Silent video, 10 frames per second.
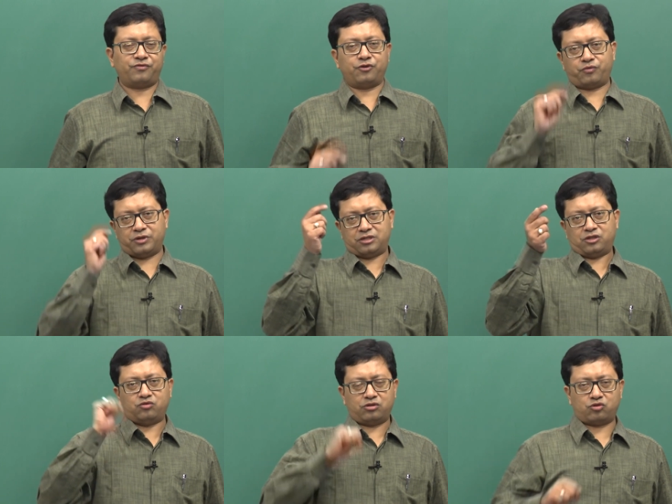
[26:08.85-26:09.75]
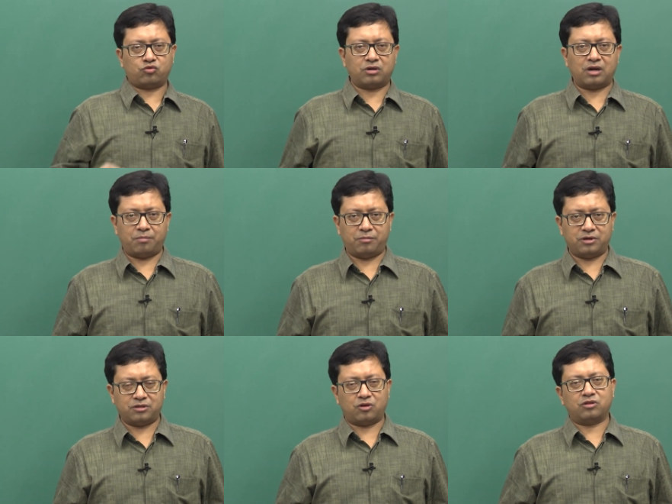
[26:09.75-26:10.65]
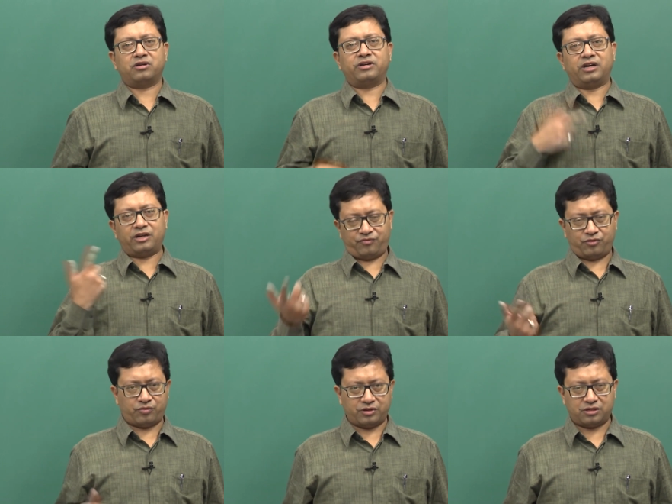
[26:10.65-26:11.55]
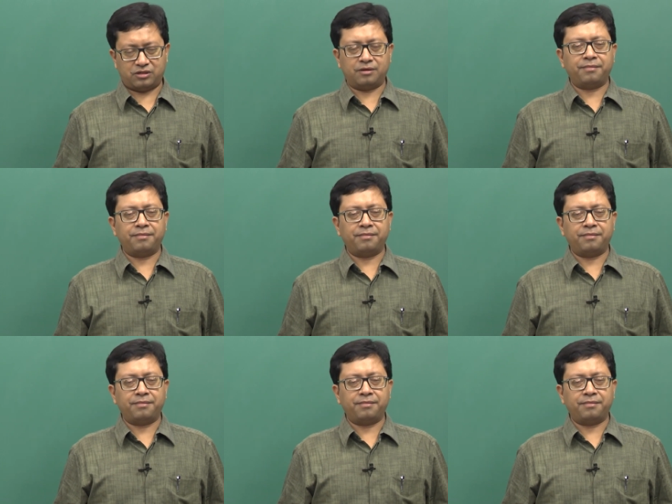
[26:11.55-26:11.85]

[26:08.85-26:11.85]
frequency to the total numbers or the relative frequency.